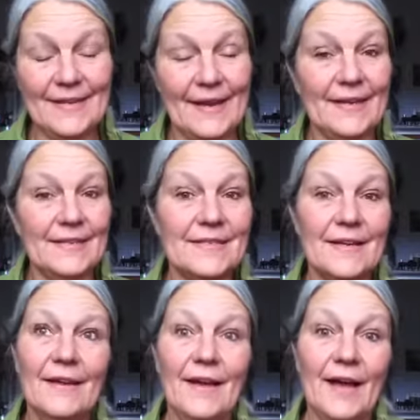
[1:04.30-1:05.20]
and
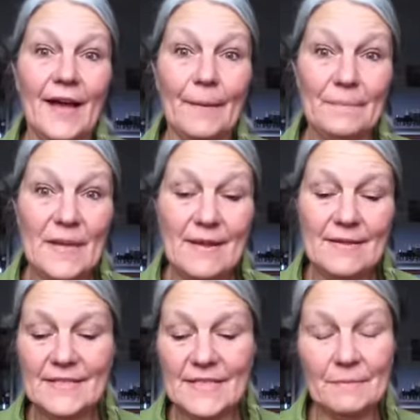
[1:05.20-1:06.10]

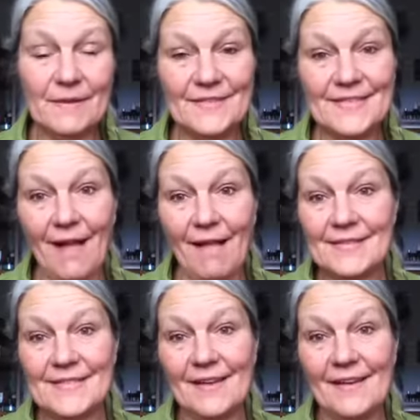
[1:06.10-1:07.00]
beans and a bit of
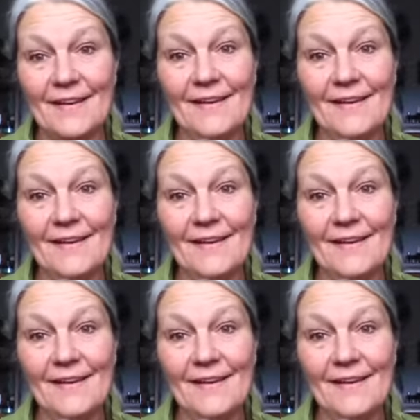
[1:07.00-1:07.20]
salsa,